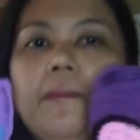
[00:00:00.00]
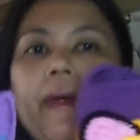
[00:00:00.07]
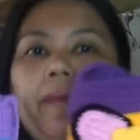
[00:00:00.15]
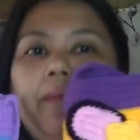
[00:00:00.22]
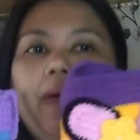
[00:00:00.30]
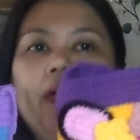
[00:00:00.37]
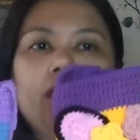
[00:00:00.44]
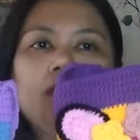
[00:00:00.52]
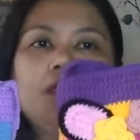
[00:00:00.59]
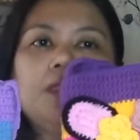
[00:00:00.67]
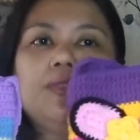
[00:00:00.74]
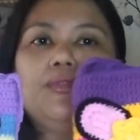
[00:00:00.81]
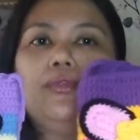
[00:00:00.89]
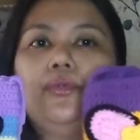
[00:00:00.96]
my
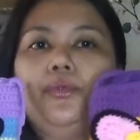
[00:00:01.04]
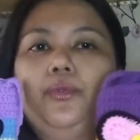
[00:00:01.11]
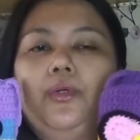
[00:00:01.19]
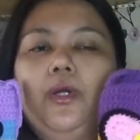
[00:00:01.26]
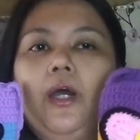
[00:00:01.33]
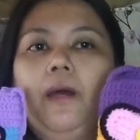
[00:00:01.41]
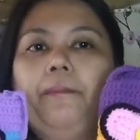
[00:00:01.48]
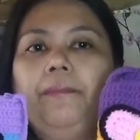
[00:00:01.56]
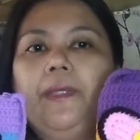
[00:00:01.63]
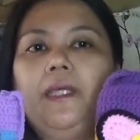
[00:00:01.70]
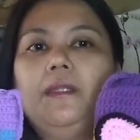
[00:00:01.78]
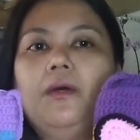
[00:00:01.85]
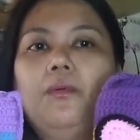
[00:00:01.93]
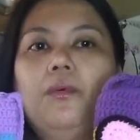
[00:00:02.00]
best to
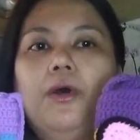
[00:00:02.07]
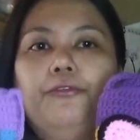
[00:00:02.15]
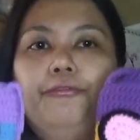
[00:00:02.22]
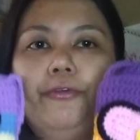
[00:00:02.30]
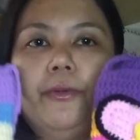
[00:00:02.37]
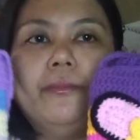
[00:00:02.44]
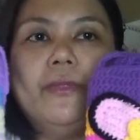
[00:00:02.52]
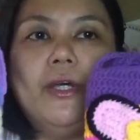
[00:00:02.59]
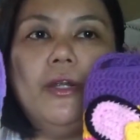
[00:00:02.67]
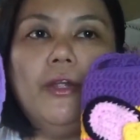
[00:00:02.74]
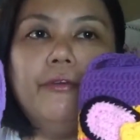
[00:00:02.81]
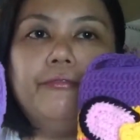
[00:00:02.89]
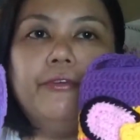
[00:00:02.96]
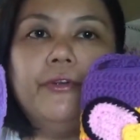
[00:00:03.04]
copy the one from the
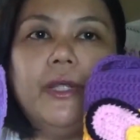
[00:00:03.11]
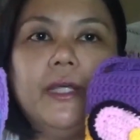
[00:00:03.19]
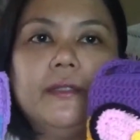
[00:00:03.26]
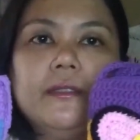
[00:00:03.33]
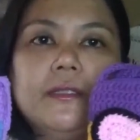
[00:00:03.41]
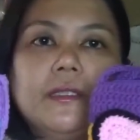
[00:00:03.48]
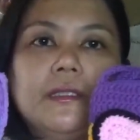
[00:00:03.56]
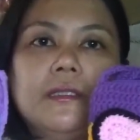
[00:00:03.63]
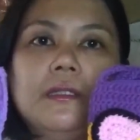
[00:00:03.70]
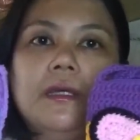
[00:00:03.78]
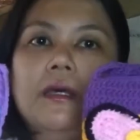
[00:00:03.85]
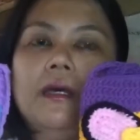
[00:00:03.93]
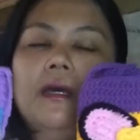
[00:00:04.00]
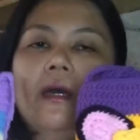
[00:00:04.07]
reference,
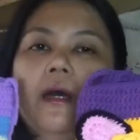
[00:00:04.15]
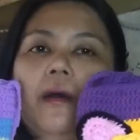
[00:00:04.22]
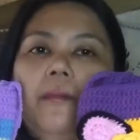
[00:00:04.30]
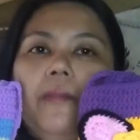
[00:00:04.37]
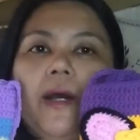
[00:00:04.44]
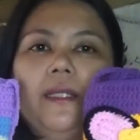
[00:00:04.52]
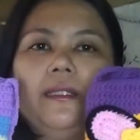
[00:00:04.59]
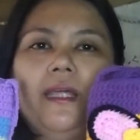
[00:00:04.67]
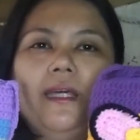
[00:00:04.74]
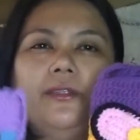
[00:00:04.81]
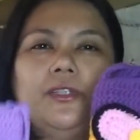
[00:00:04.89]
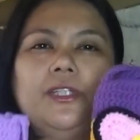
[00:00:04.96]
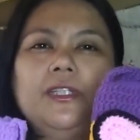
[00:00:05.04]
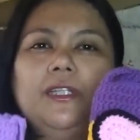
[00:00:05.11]
but I
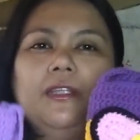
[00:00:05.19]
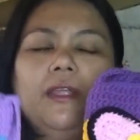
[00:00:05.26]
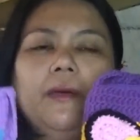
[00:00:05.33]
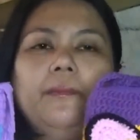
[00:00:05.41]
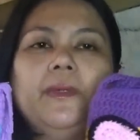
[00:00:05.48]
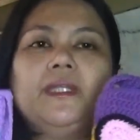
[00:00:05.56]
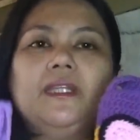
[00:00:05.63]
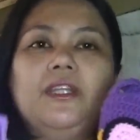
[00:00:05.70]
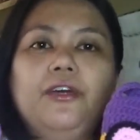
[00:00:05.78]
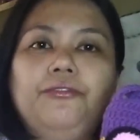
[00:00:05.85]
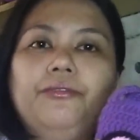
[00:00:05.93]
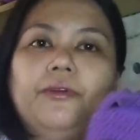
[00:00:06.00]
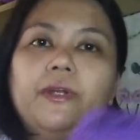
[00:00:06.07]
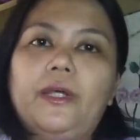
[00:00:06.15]
turned it a bit
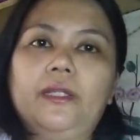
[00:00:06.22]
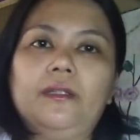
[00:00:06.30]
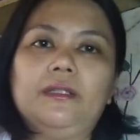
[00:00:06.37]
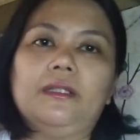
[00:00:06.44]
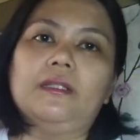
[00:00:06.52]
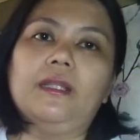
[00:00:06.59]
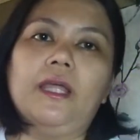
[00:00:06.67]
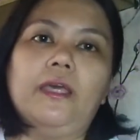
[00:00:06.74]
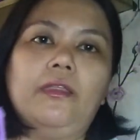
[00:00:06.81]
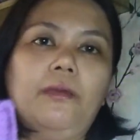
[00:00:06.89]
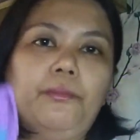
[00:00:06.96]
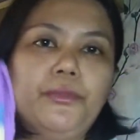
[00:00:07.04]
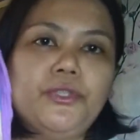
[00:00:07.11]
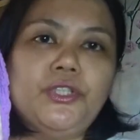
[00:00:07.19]
different. Like
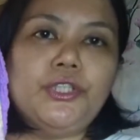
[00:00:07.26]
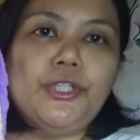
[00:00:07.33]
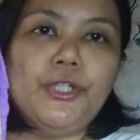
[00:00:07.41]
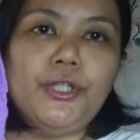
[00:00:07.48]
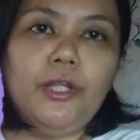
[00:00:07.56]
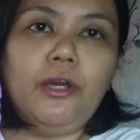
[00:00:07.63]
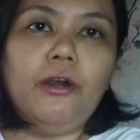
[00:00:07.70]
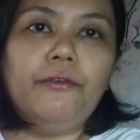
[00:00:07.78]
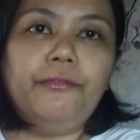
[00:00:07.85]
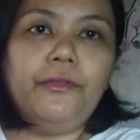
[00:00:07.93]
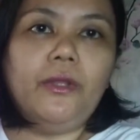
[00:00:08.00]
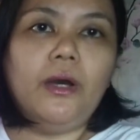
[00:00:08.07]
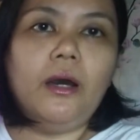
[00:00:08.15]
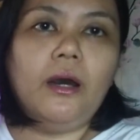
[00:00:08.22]
the positioning of
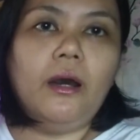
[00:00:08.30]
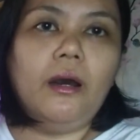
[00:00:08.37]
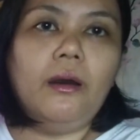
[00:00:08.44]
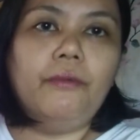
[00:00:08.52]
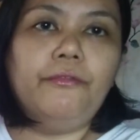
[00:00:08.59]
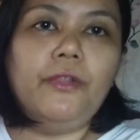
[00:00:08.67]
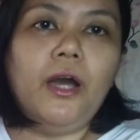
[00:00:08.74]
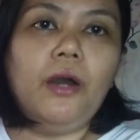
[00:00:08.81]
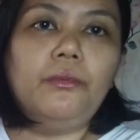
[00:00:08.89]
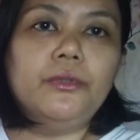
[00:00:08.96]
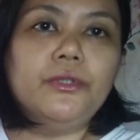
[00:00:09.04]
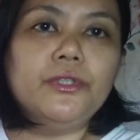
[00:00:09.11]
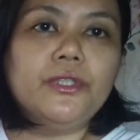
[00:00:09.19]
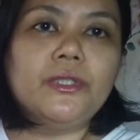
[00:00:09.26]
the
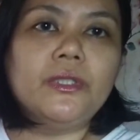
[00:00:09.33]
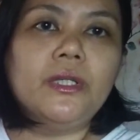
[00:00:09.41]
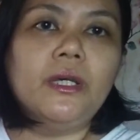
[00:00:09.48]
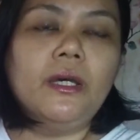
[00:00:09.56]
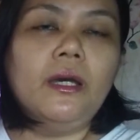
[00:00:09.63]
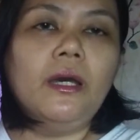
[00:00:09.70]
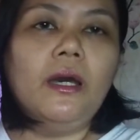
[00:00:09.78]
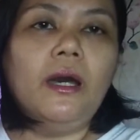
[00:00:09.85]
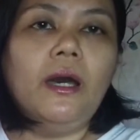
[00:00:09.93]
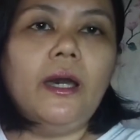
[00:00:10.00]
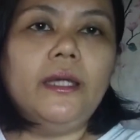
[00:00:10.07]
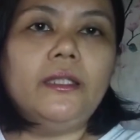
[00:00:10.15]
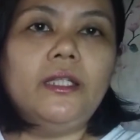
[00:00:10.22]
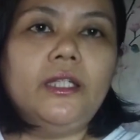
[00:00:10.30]
flowers,
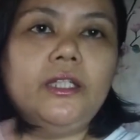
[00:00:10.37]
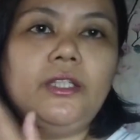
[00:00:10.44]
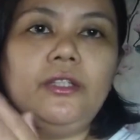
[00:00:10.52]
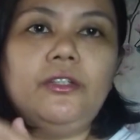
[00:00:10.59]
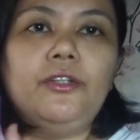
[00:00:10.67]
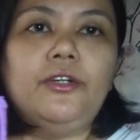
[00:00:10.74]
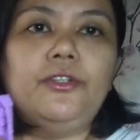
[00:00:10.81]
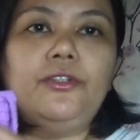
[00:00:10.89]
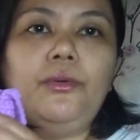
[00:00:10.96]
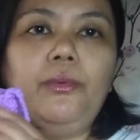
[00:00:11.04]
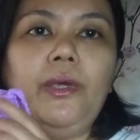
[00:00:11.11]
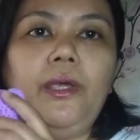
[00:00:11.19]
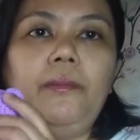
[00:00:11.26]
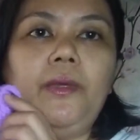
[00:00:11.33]
I did it in another
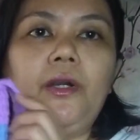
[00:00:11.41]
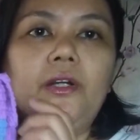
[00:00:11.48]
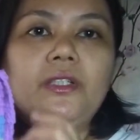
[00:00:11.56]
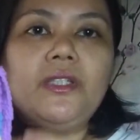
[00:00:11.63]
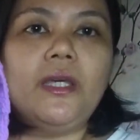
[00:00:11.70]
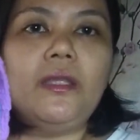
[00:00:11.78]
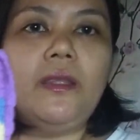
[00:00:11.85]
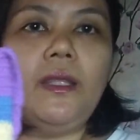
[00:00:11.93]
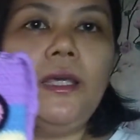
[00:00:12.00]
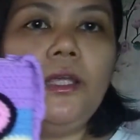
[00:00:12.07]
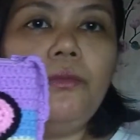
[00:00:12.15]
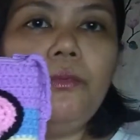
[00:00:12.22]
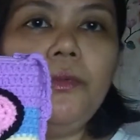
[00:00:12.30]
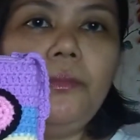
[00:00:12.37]
way because I
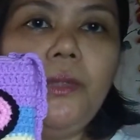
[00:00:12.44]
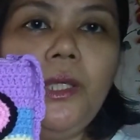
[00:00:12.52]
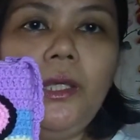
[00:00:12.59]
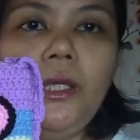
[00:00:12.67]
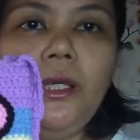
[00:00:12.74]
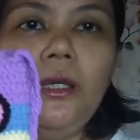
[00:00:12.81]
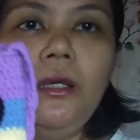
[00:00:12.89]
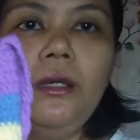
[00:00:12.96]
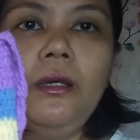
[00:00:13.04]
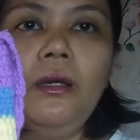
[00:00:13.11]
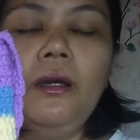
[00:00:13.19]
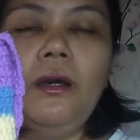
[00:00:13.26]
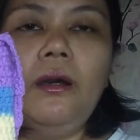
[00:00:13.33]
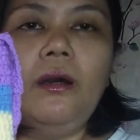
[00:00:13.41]
think it will be
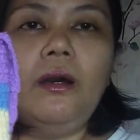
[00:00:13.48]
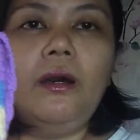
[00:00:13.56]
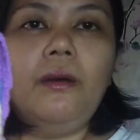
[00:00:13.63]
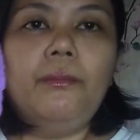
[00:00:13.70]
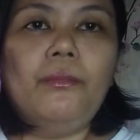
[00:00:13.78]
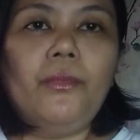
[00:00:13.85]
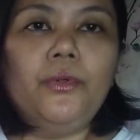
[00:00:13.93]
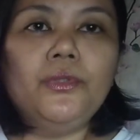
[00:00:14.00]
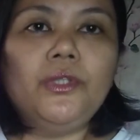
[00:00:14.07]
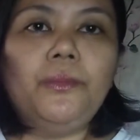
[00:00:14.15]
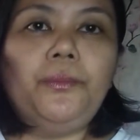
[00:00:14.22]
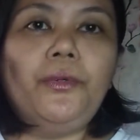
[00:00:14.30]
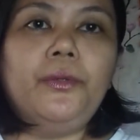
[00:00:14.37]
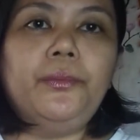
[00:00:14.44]
most
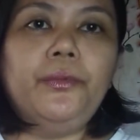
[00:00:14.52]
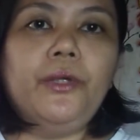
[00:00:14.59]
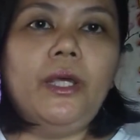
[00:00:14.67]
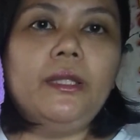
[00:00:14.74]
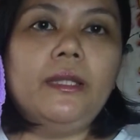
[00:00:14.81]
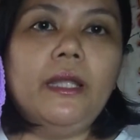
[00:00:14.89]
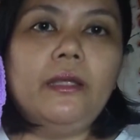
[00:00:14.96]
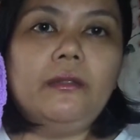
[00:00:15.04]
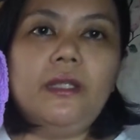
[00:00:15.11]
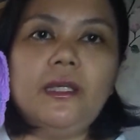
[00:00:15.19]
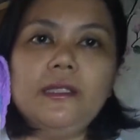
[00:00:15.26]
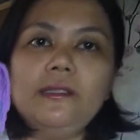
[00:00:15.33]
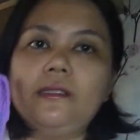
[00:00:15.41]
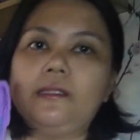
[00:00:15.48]
appropriate like
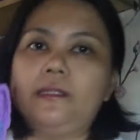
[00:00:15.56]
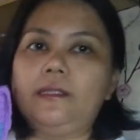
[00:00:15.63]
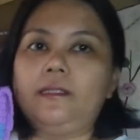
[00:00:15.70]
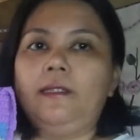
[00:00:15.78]
this.